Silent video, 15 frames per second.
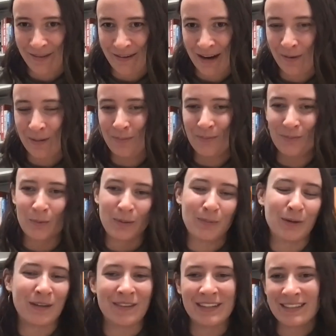right, when
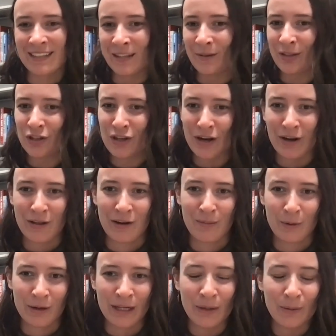previously it was shared a little
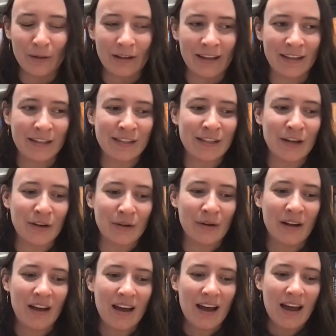more equally. And so